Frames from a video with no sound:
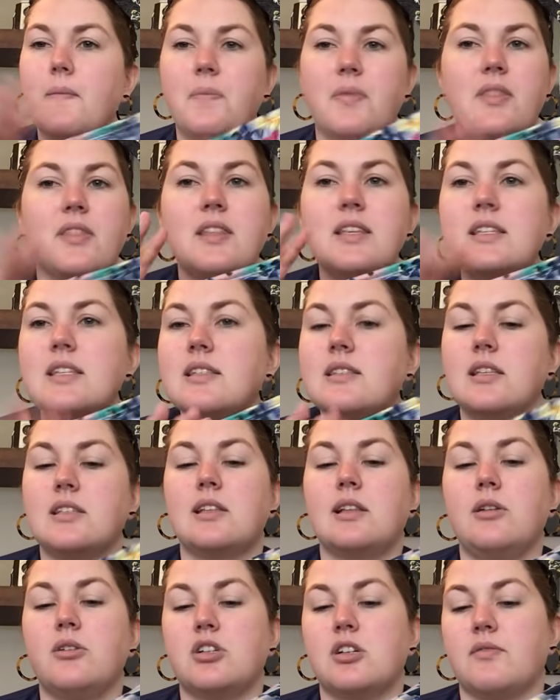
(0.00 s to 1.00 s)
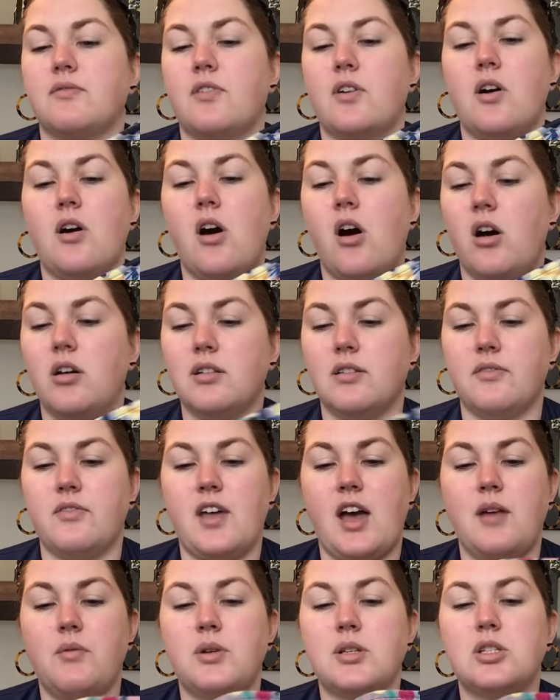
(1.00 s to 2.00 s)
This is the solution for all of
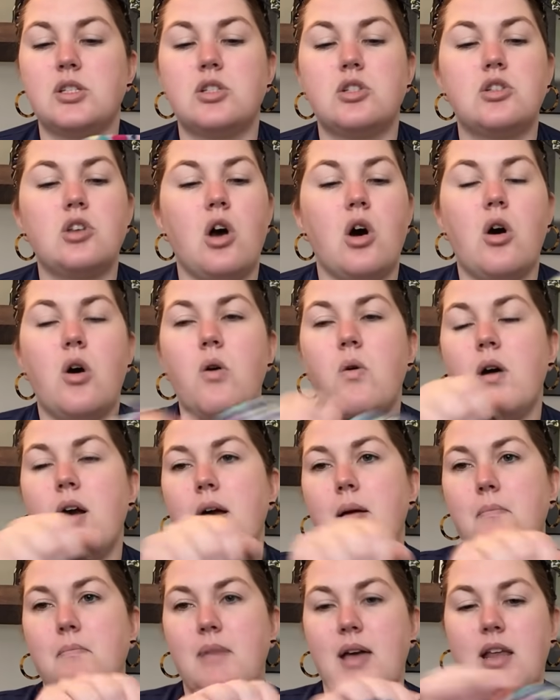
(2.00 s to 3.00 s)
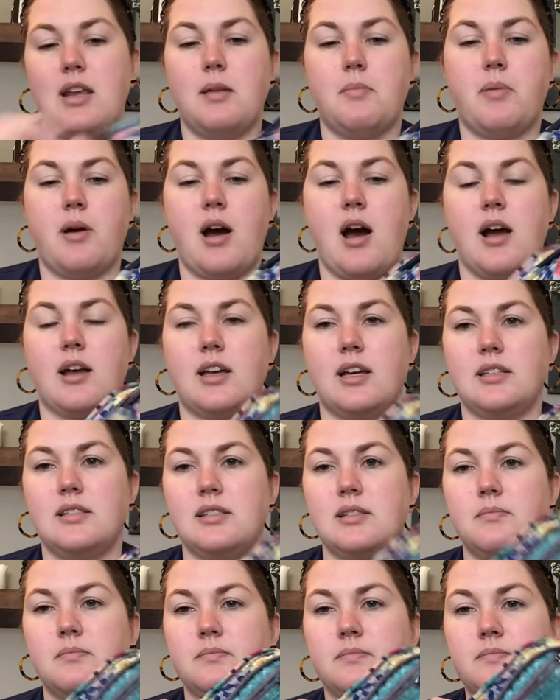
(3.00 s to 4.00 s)
that with so many pockets.
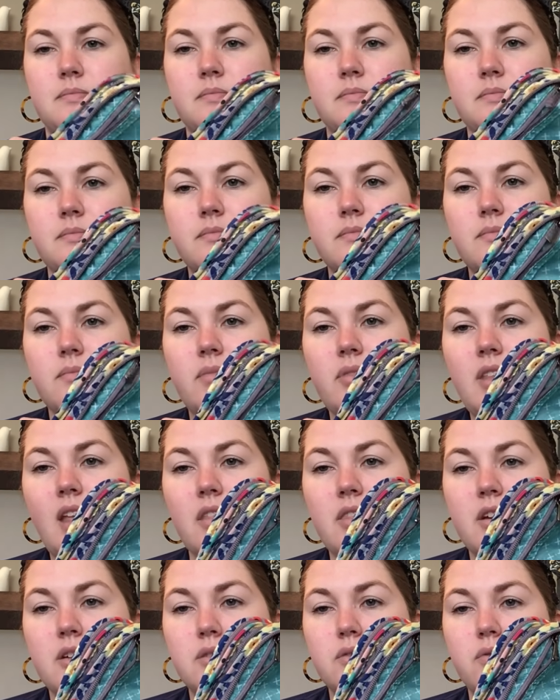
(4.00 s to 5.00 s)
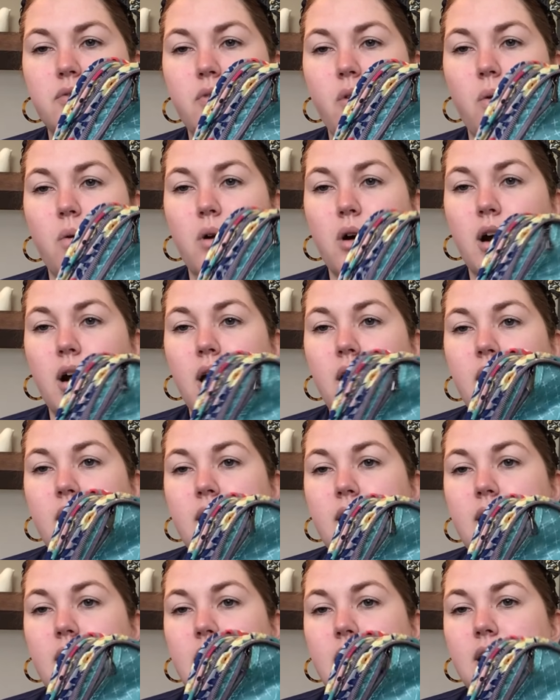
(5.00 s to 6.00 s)
There's 4
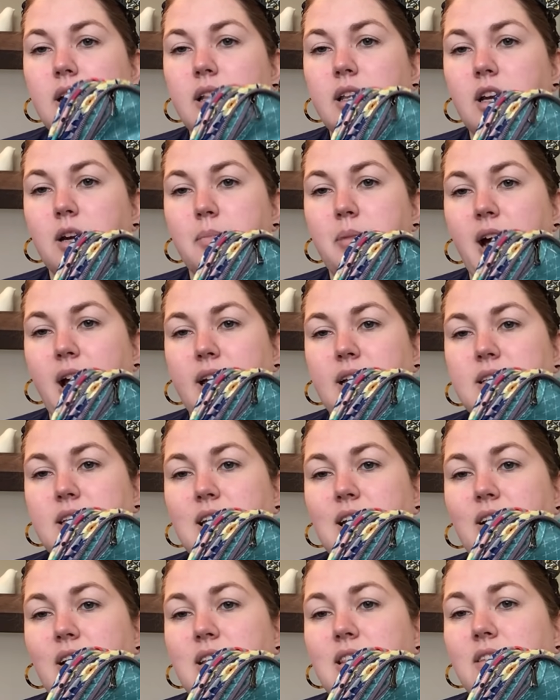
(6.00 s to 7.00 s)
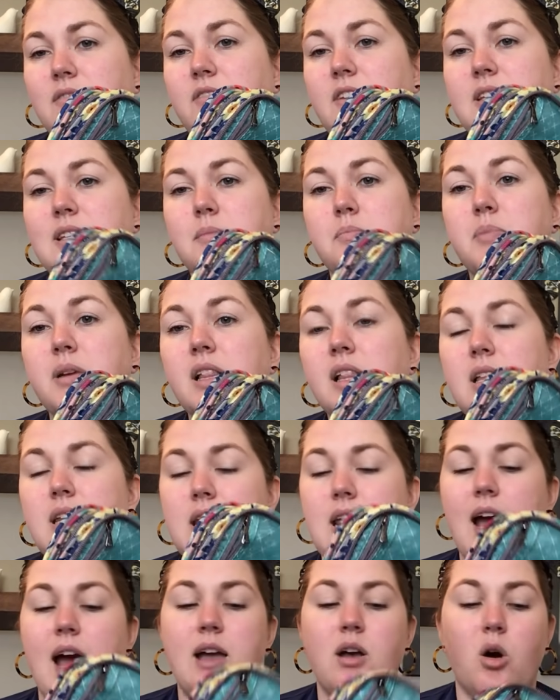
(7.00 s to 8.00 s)
clear pockets here, and the
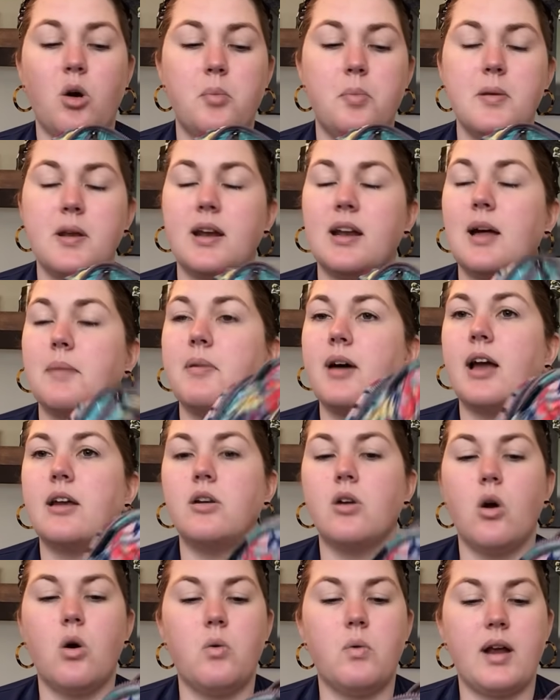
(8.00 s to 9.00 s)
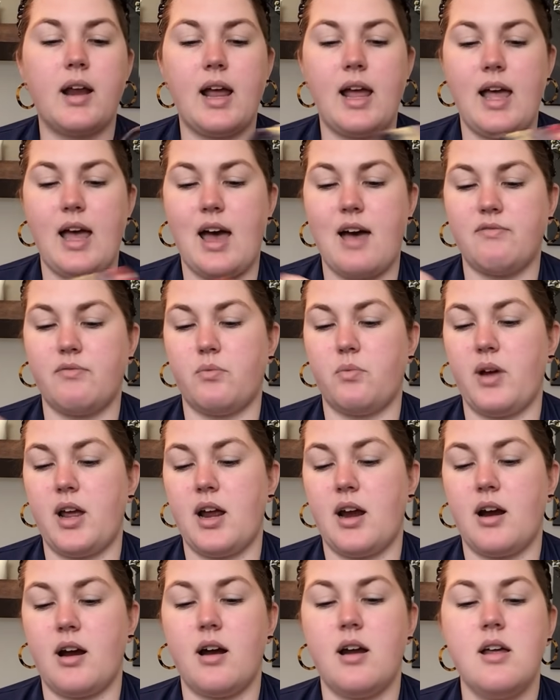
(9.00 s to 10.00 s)
visibility, I open it up, I know what I have
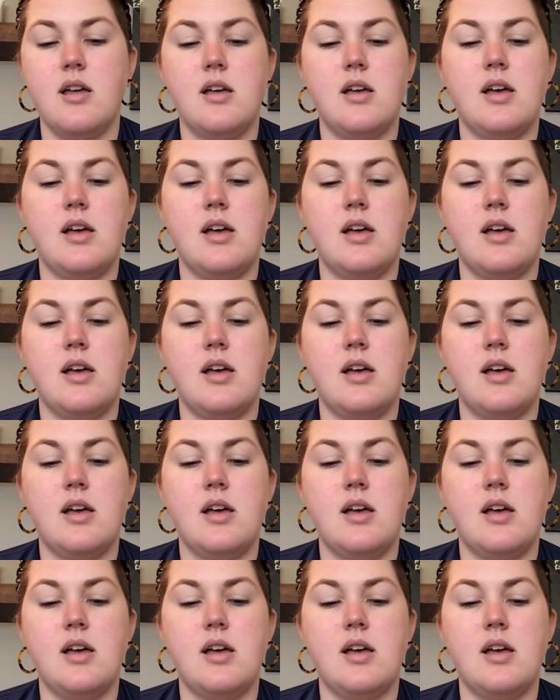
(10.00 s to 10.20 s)
where.